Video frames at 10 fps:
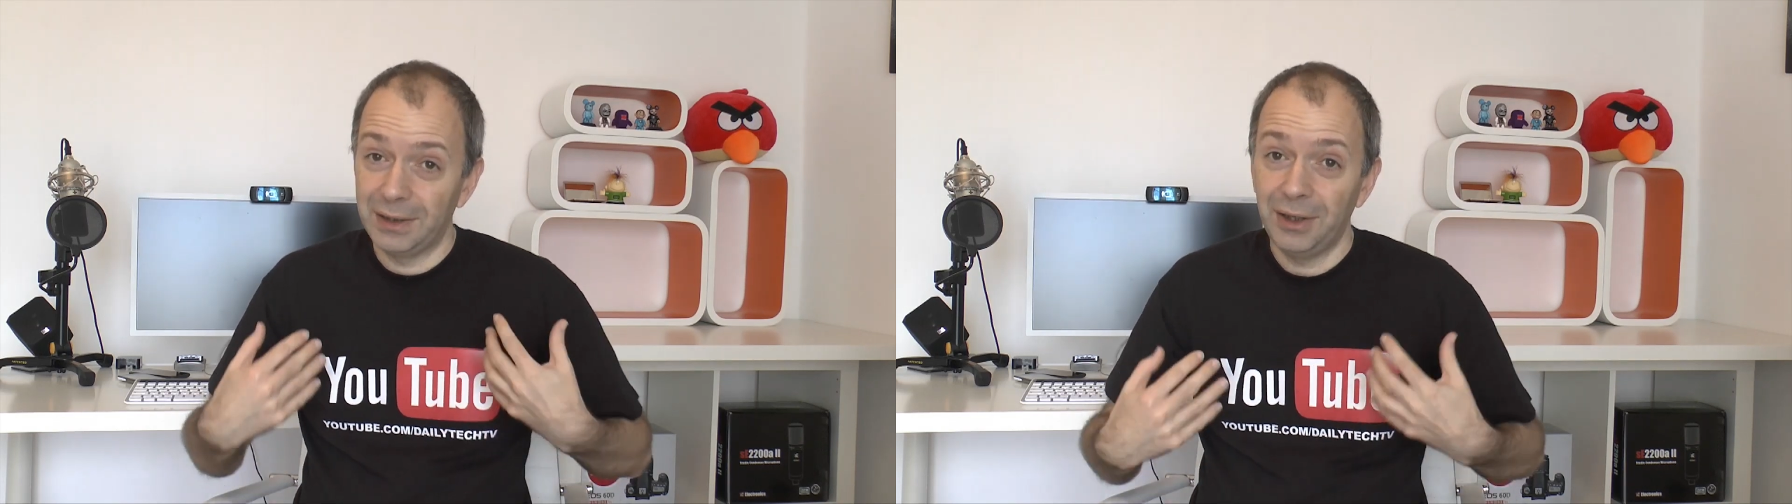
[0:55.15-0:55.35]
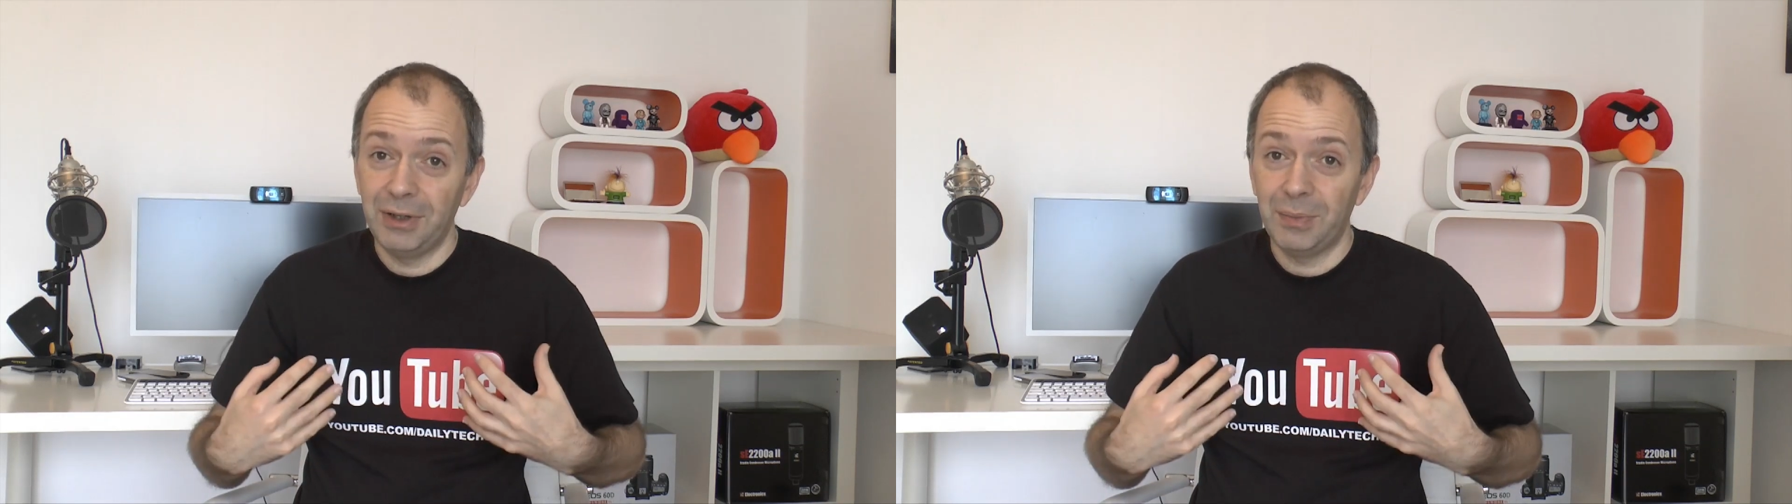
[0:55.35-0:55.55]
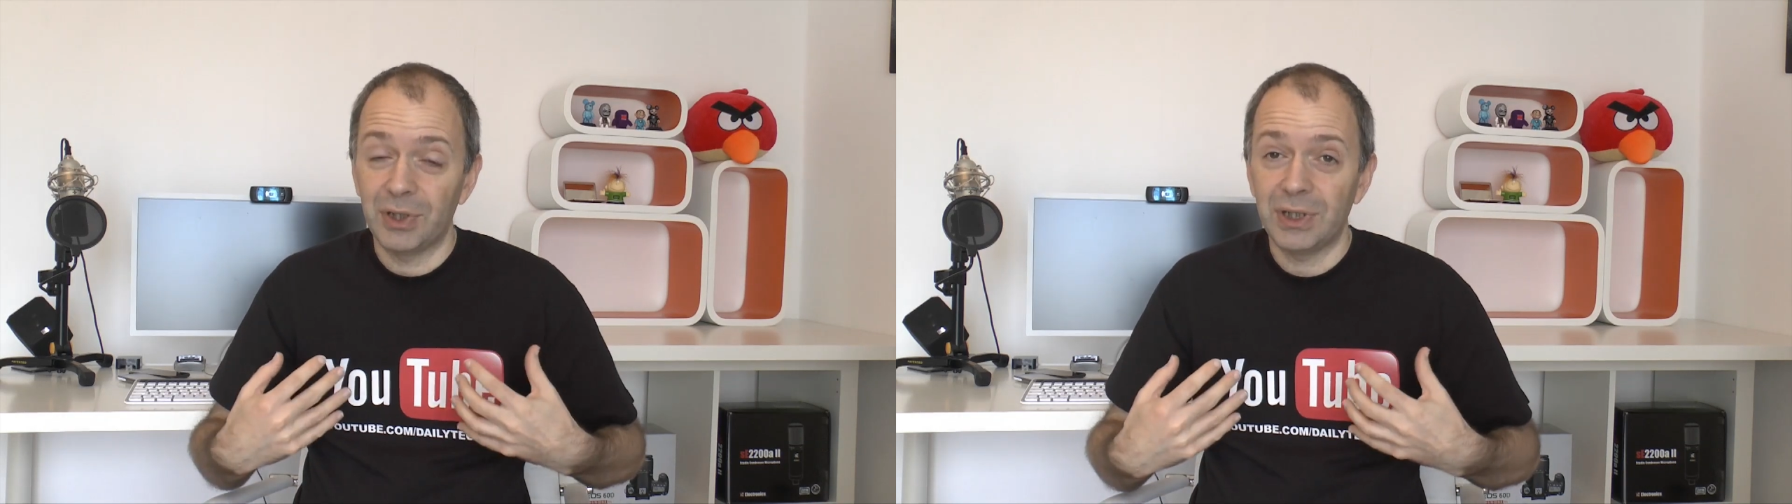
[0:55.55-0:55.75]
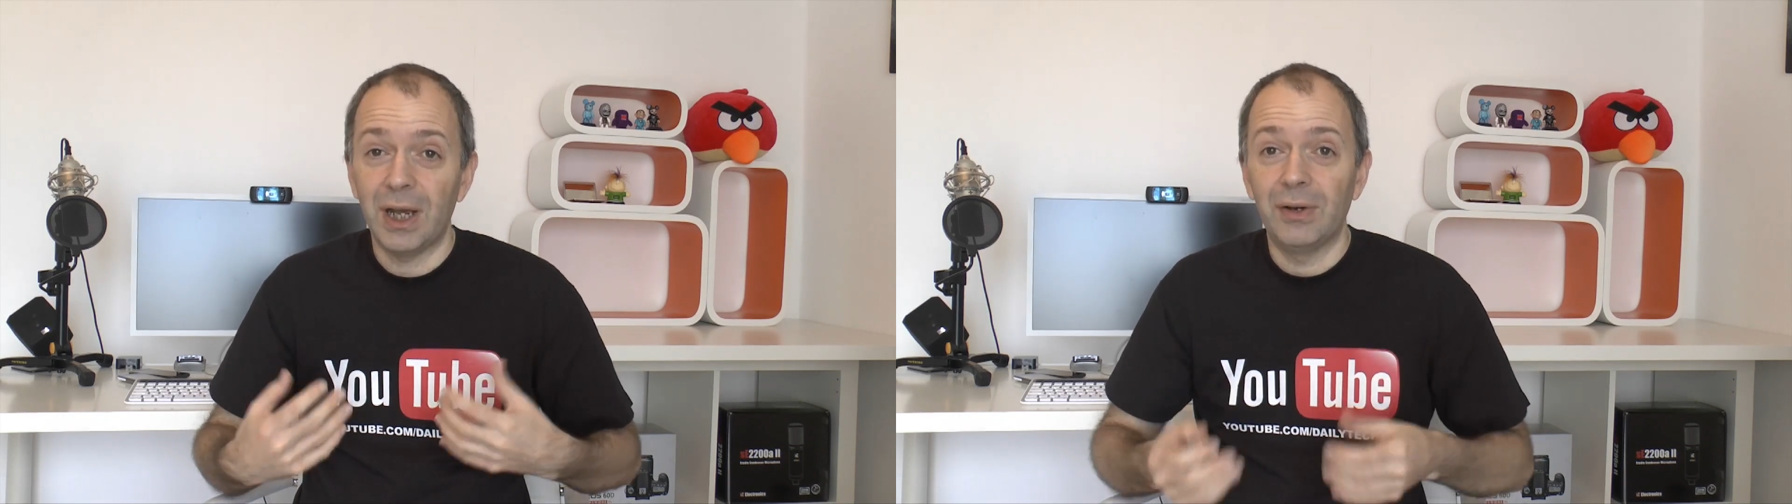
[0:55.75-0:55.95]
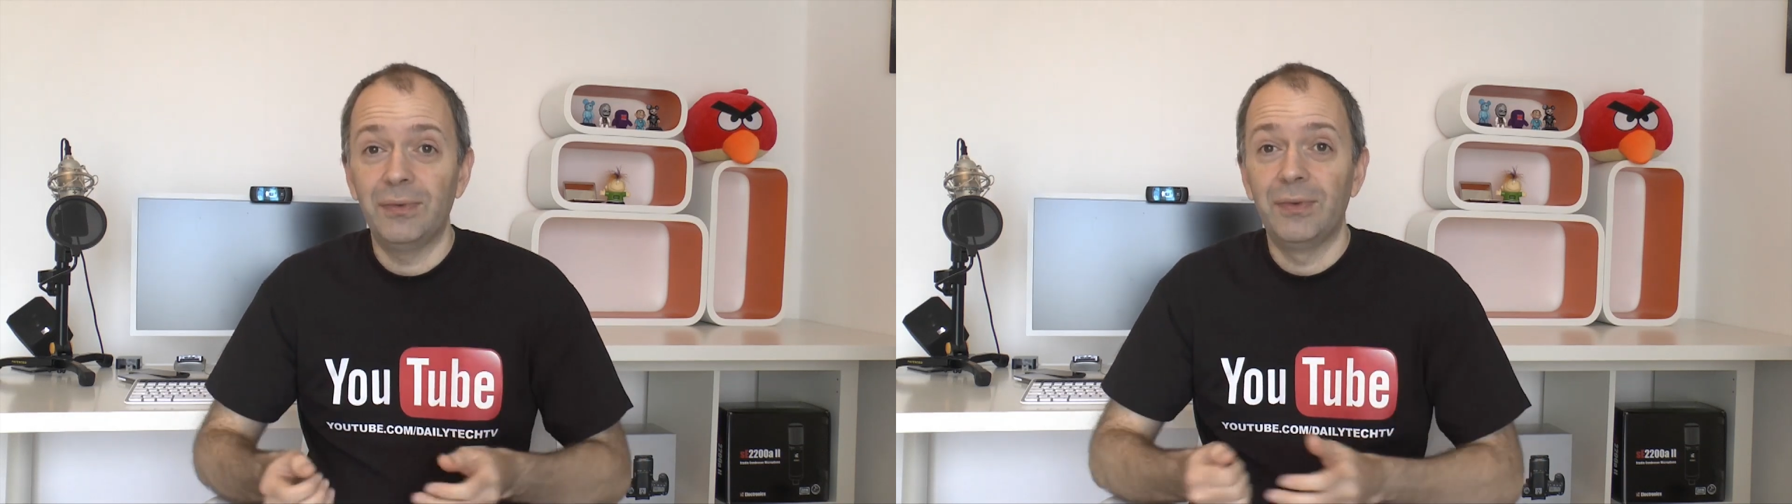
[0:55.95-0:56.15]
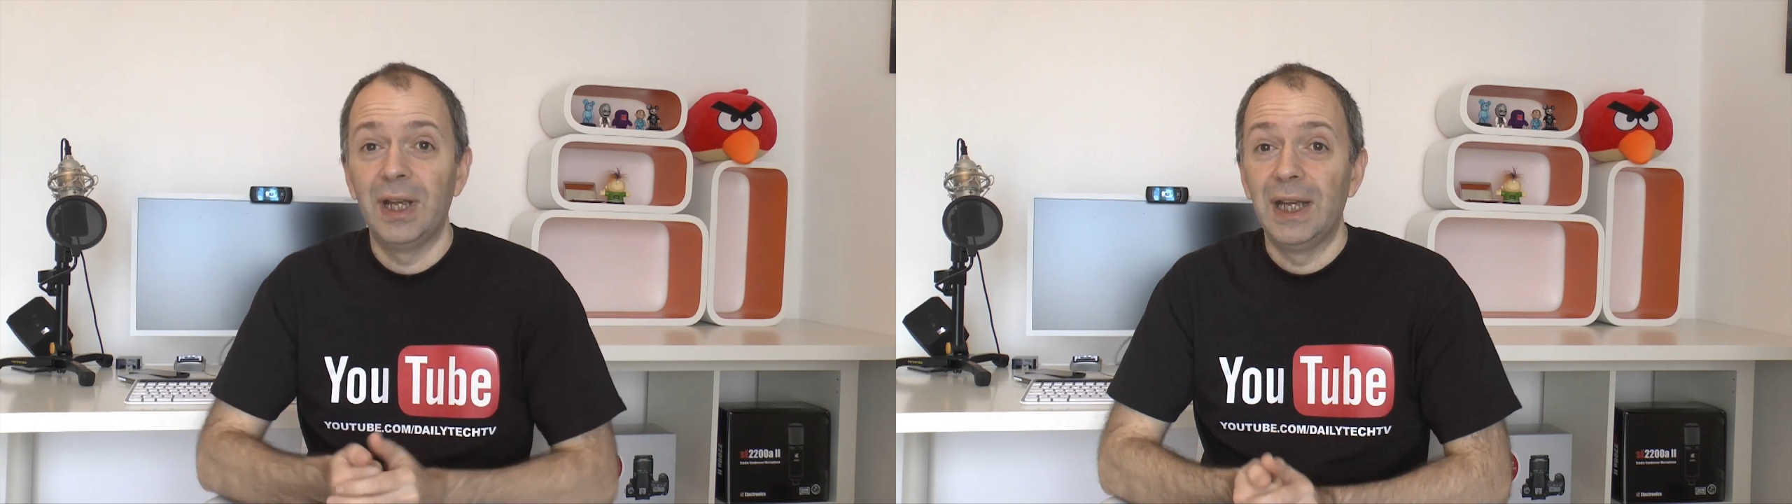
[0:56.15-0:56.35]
including myself,